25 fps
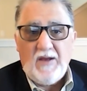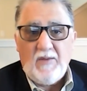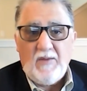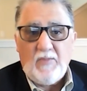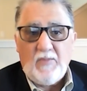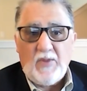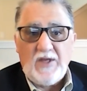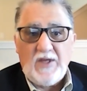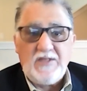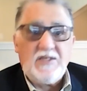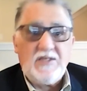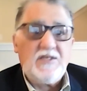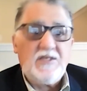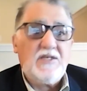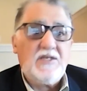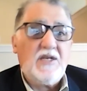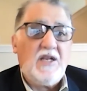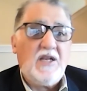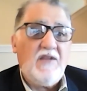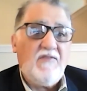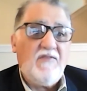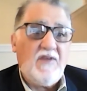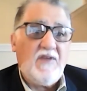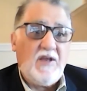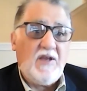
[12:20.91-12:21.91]
plays a
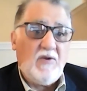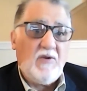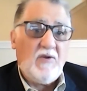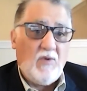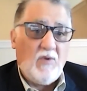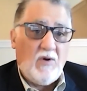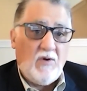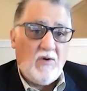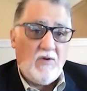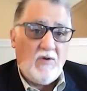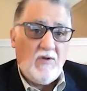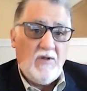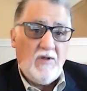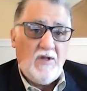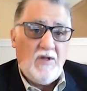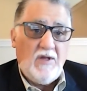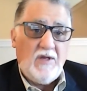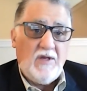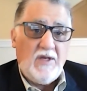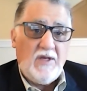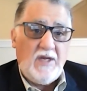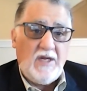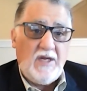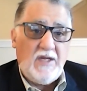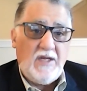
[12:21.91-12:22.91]
significant role
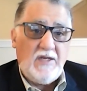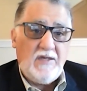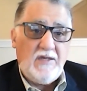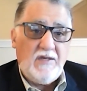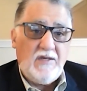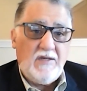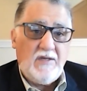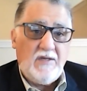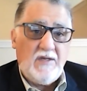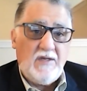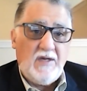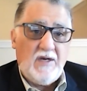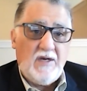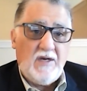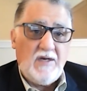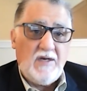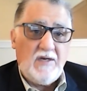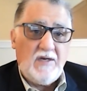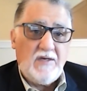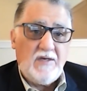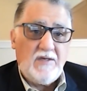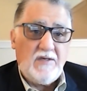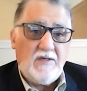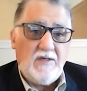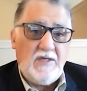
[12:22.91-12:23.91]
in
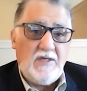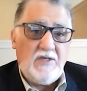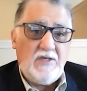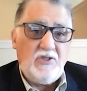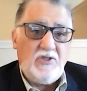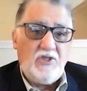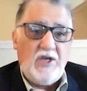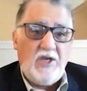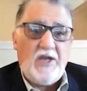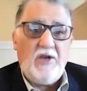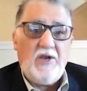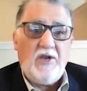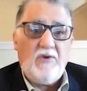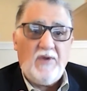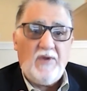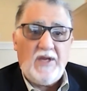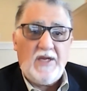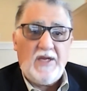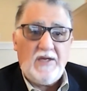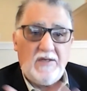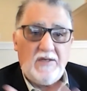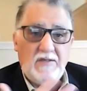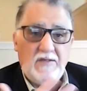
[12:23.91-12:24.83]
engendering